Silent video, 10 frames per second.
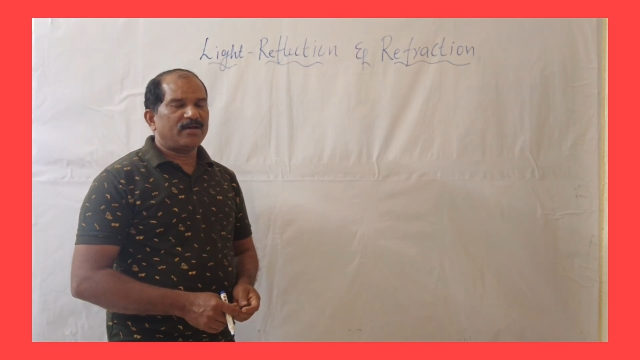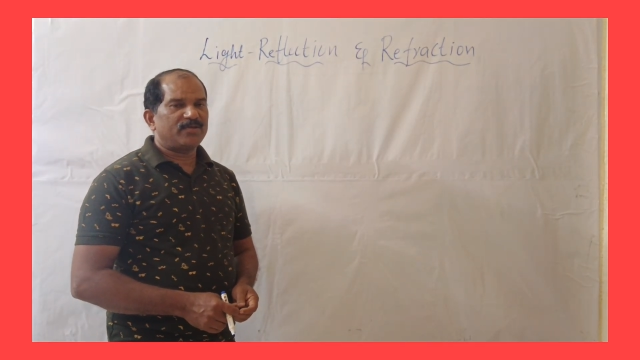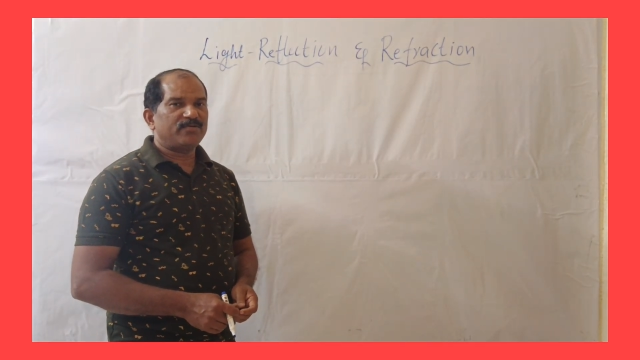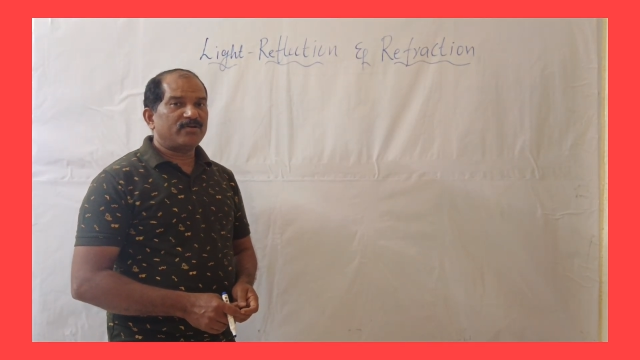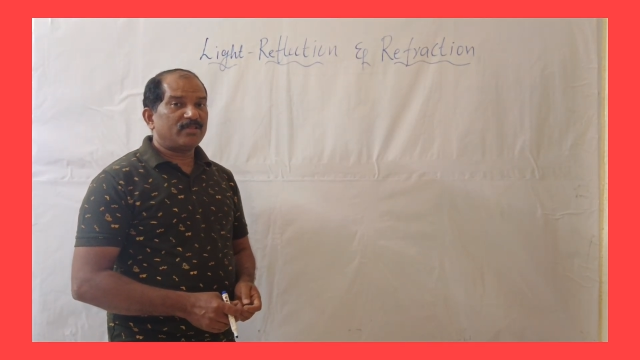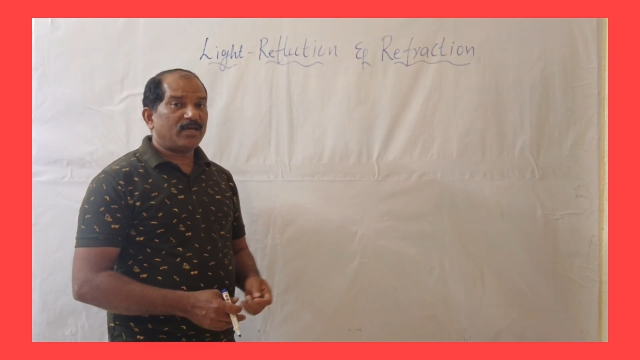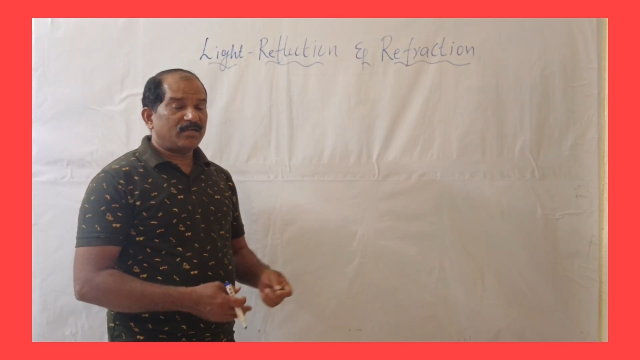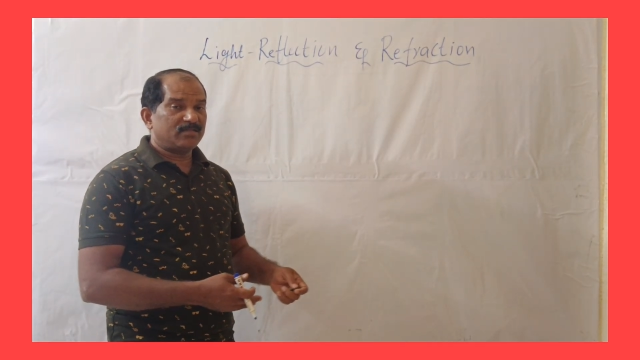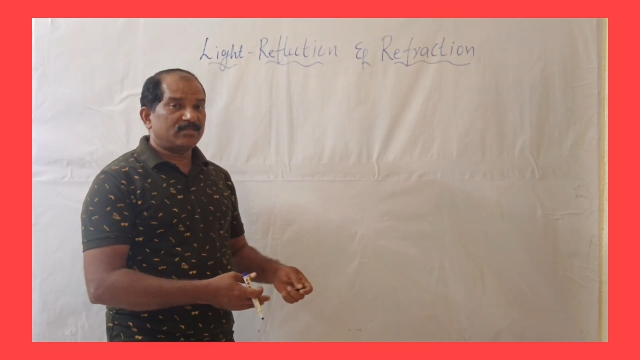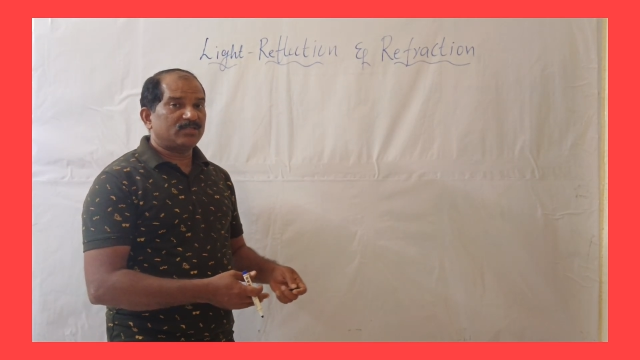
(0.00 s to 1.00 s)
You know
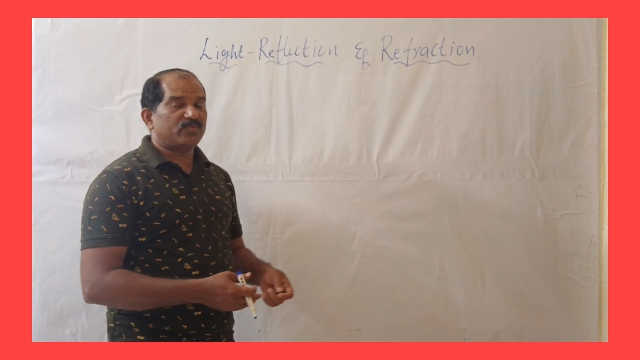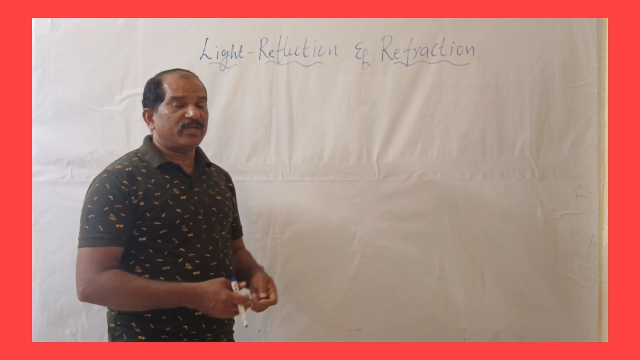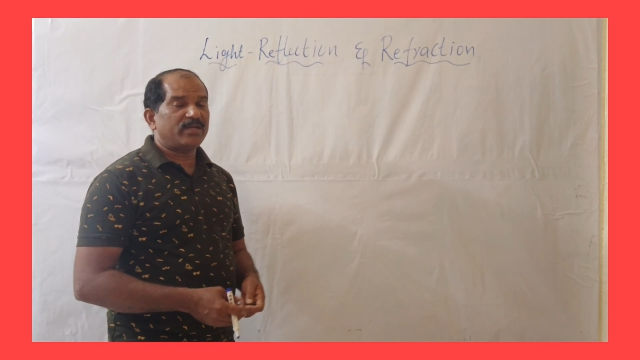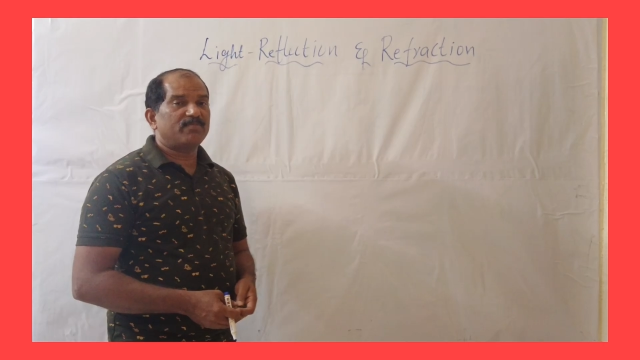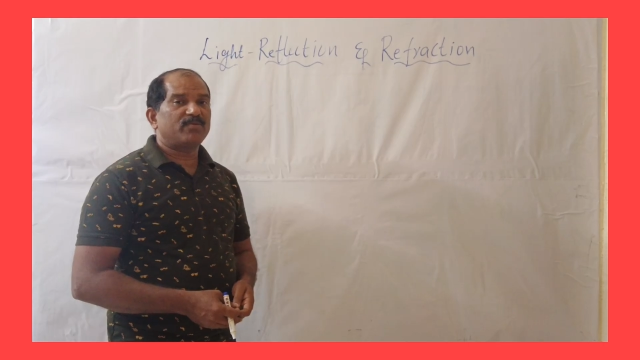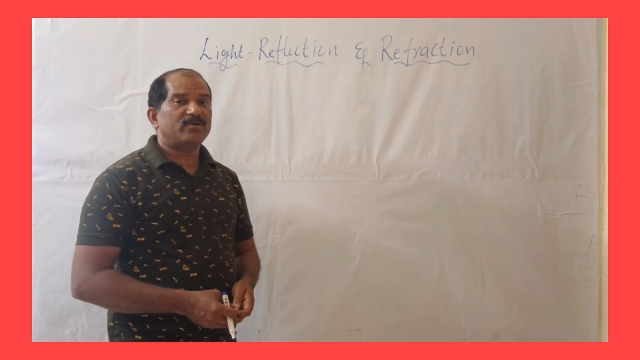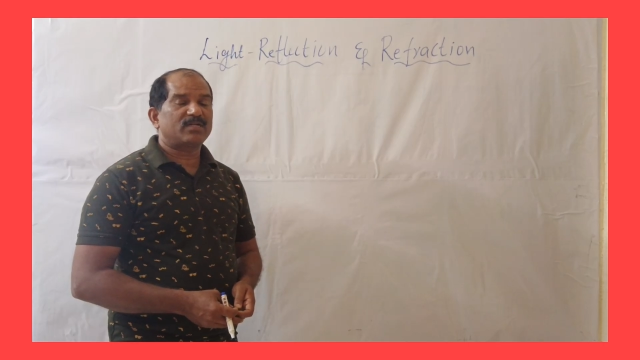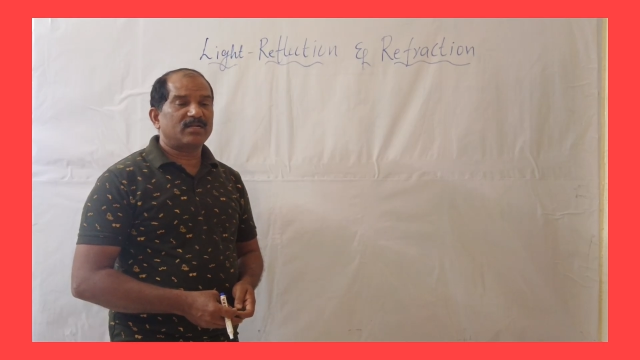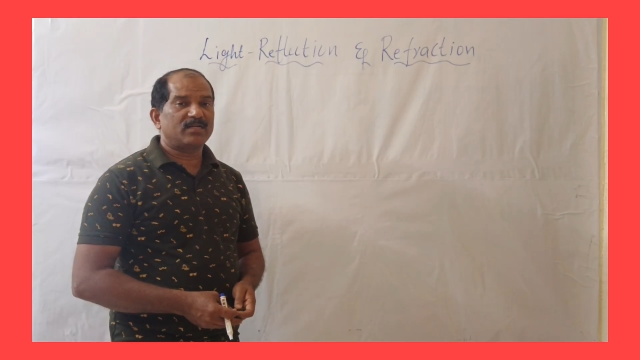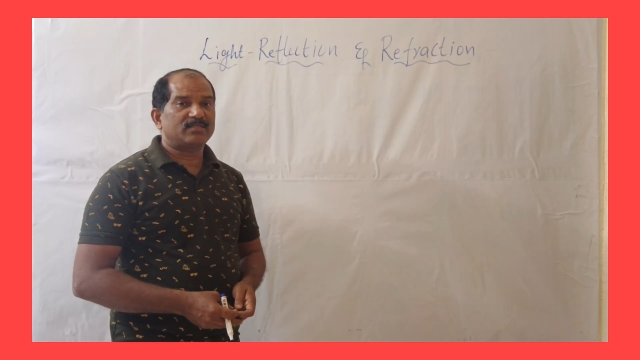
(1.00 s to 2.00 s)
that this is very
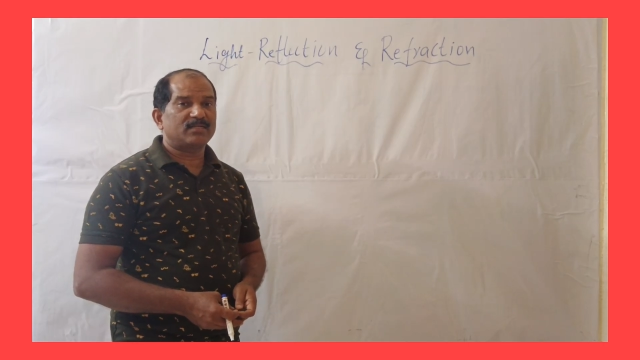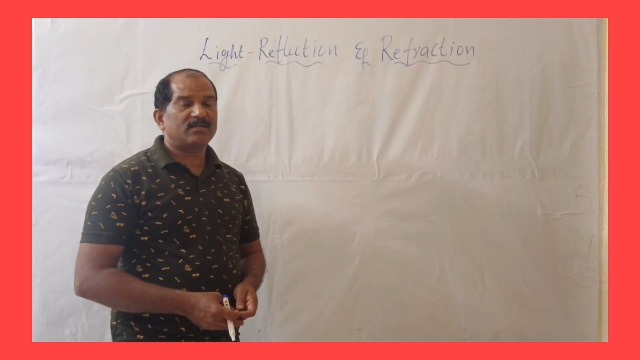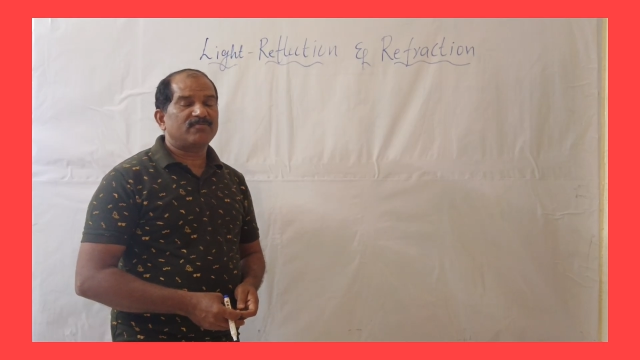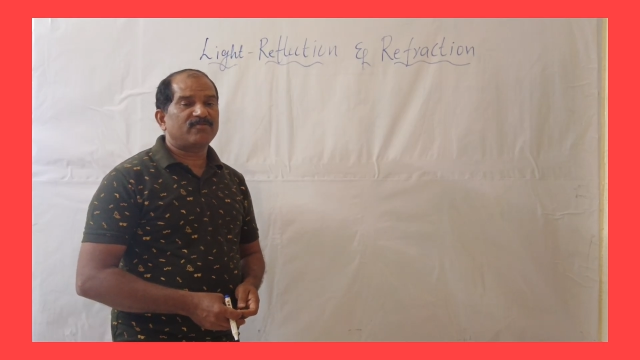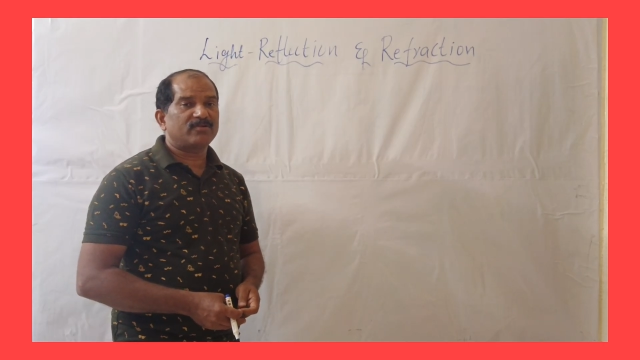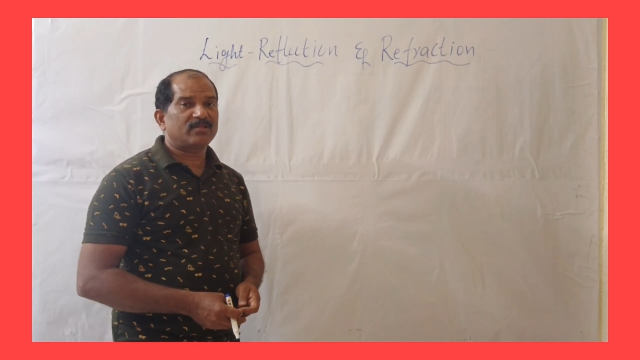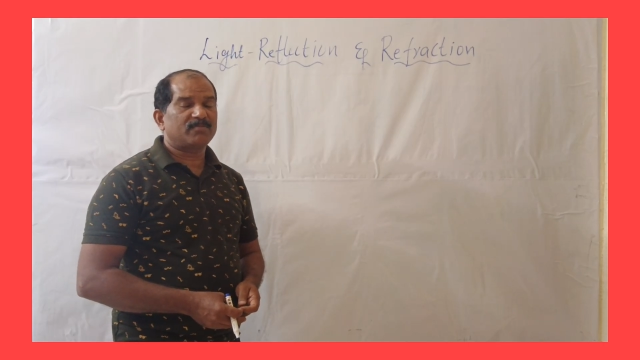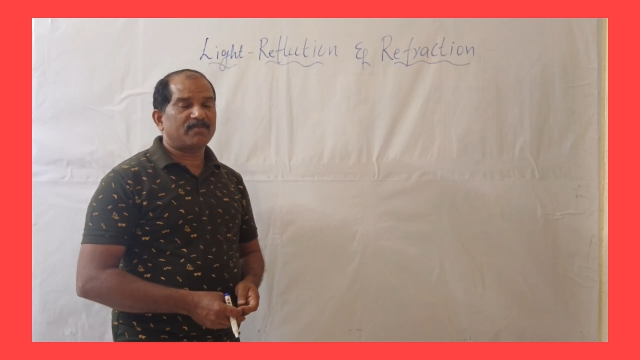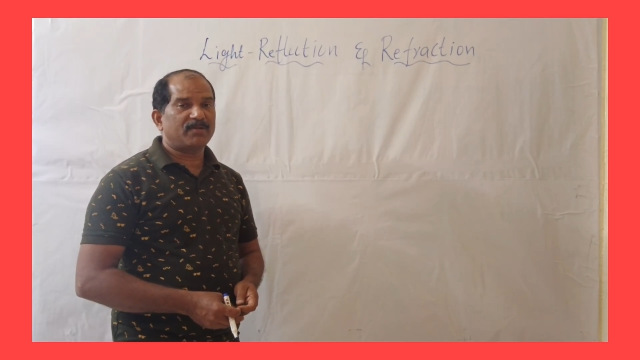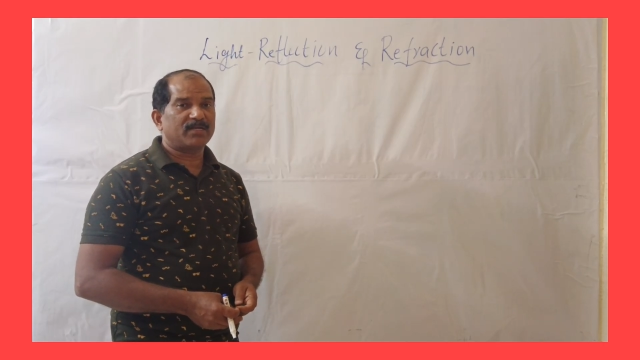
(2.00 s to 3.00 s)
important lesson for
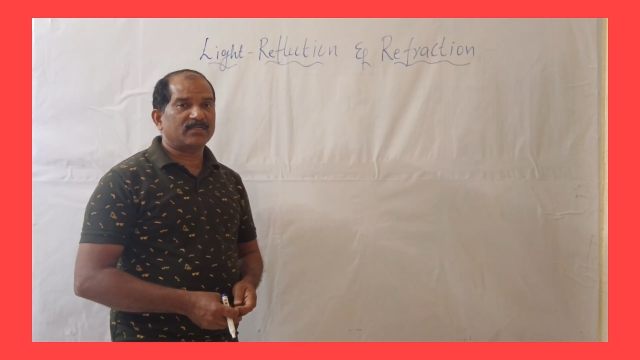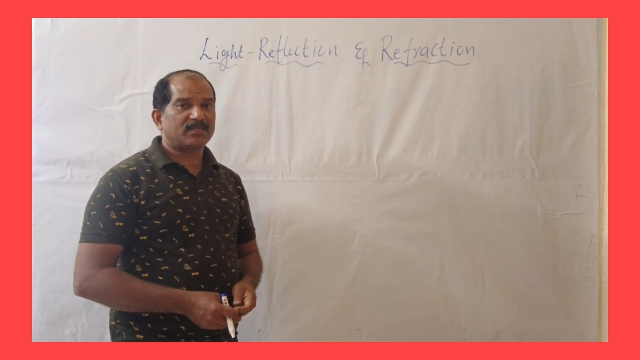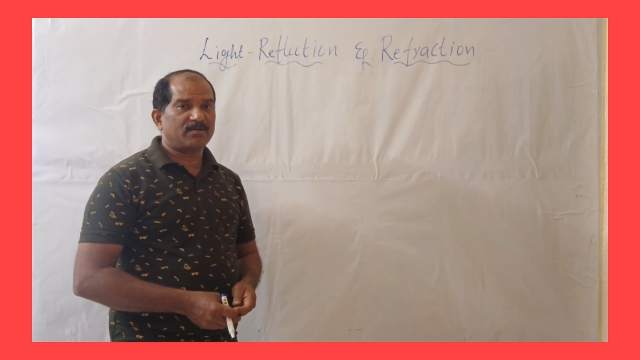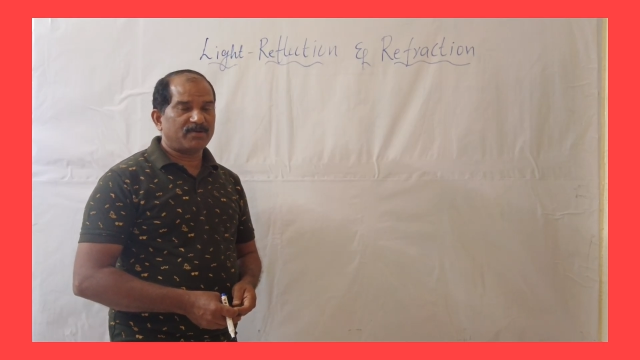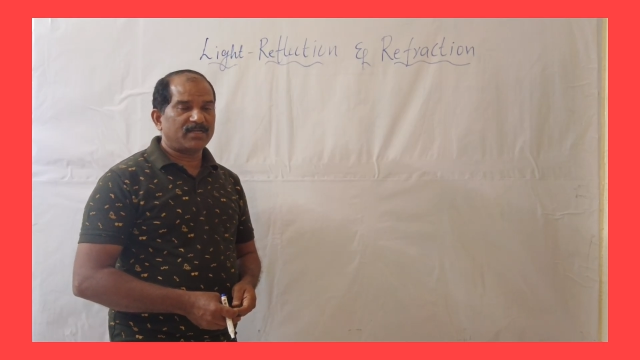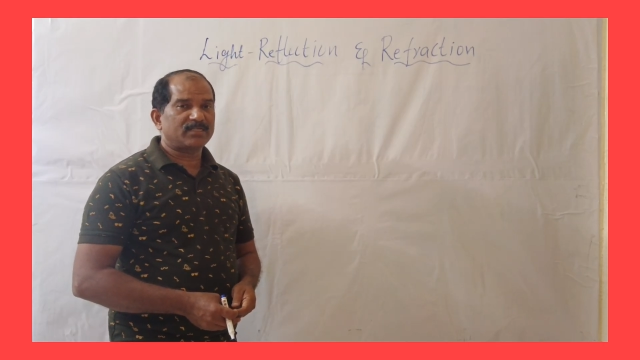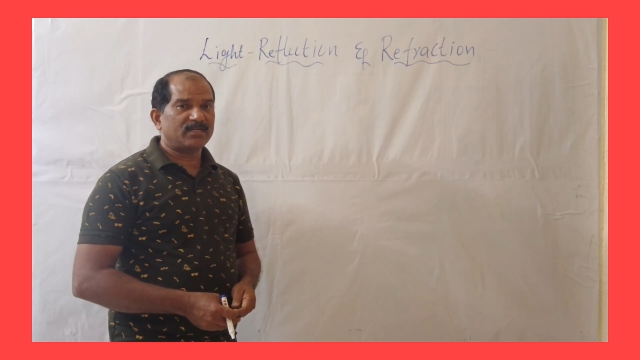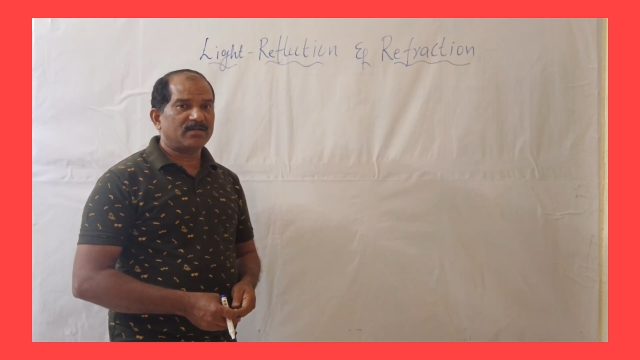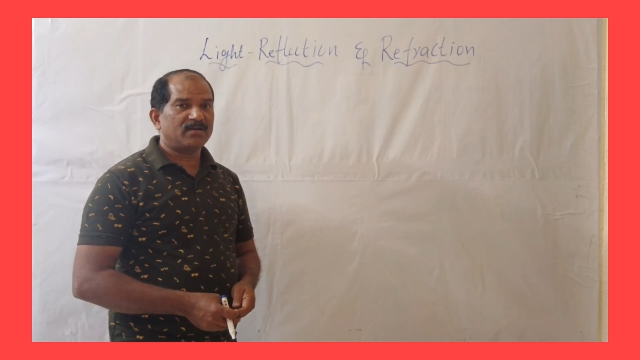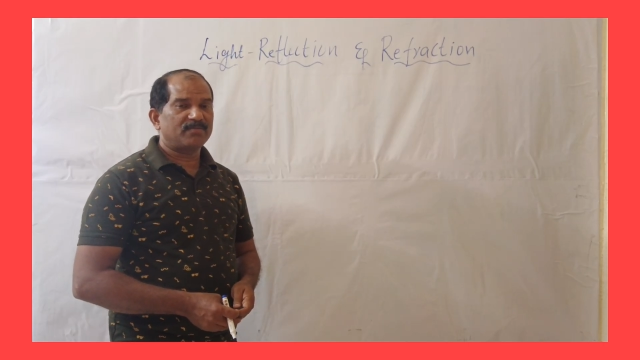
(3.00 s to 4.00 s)
the public
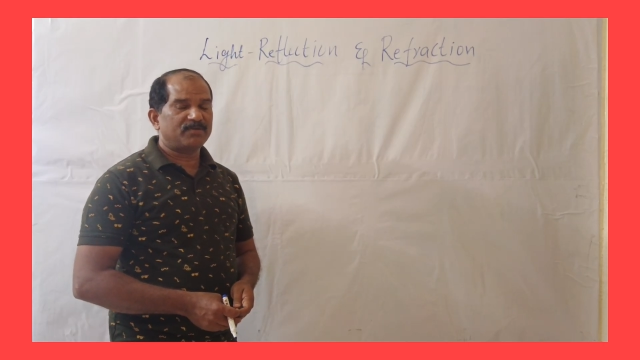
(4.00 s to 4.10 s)
examination